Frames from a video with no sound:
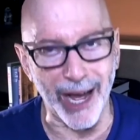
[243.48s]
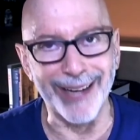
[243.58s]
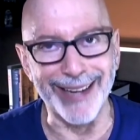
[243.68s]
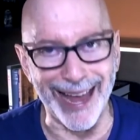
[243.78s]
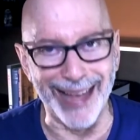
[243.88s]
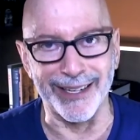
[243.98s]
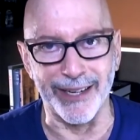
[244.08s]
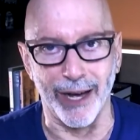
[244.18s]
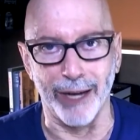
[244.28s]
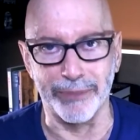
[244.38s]
not end
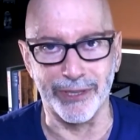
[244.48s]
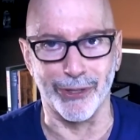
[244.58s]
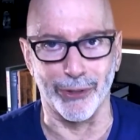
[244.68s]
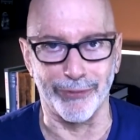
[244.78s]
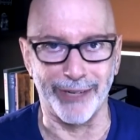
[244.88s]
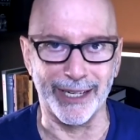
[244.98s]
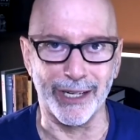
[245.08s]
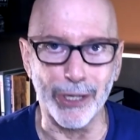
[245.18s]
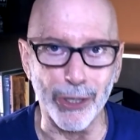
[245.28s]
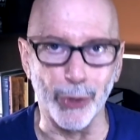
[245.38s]
up serving
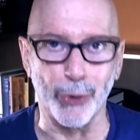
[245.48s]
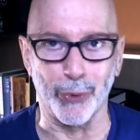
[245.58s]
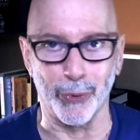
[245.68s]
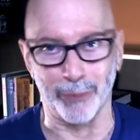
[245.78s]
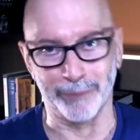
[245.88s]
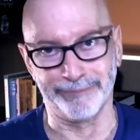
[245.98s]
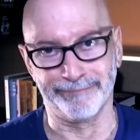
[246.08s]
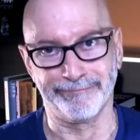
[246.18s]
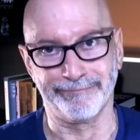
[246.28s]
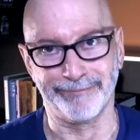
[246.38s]
you.
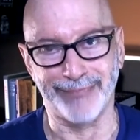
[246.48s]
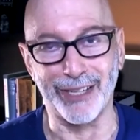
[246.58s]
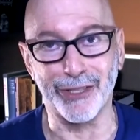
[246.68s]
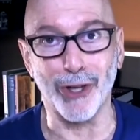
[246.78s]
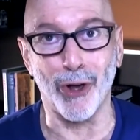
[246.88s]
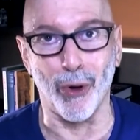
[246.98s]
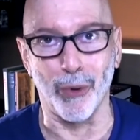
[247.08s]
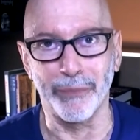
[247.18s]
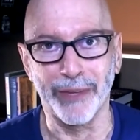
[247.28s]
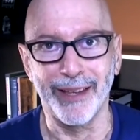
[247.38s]
So,
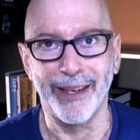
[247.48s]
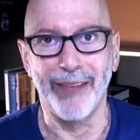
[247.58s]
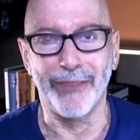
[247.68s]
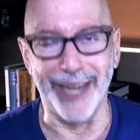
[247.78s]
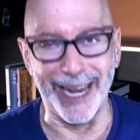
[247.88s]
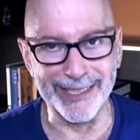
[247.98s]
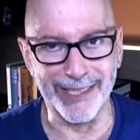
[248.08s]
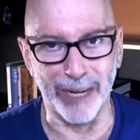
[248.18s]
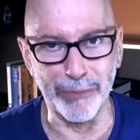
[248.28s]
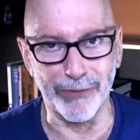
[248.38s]
the next
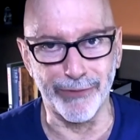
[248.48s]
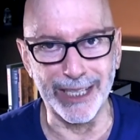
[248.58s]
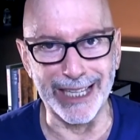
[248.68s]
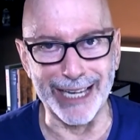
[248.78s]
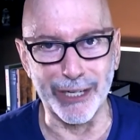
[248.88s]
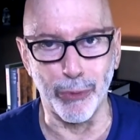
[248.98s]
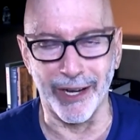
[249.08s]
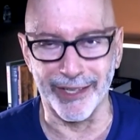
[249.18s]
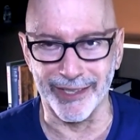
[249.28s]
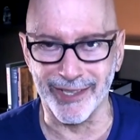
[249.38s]
time you feel like you
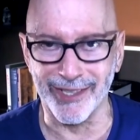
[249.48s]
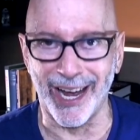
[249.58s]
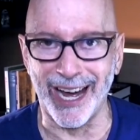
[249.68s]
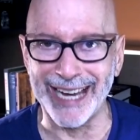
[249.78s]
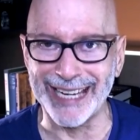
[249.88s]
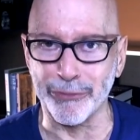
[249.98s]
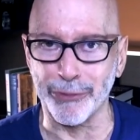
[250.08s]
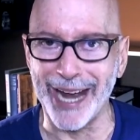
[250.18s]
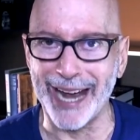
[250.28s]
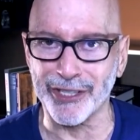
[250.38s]
want to sigh in
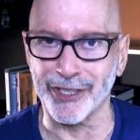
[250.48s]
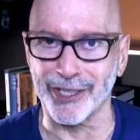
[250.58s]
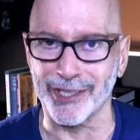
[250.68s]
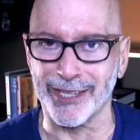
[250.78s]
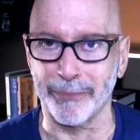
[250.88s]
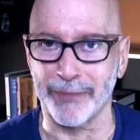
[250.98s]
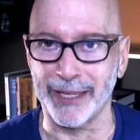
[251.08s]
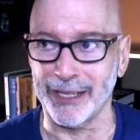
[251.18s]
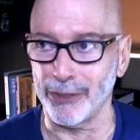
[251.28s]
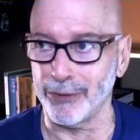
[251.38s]
reaction to
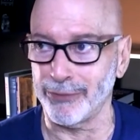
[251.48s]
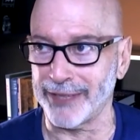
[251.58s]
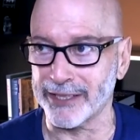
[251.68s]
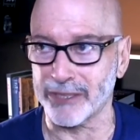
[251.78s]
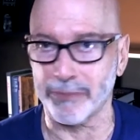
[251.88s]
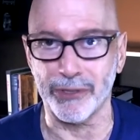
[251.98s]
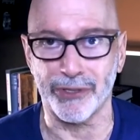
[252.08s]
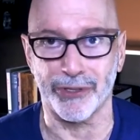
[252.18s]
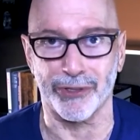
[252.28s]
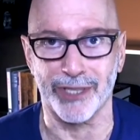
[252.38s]
something you've
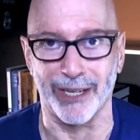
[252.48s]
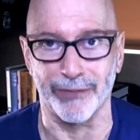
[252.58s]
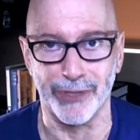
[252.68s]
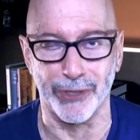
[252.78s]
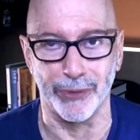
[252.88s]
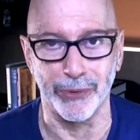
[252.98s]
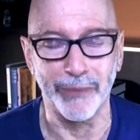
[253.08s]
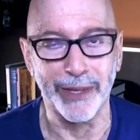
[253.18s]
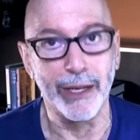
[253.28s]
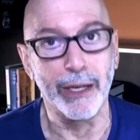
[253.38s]
exposed yourself to,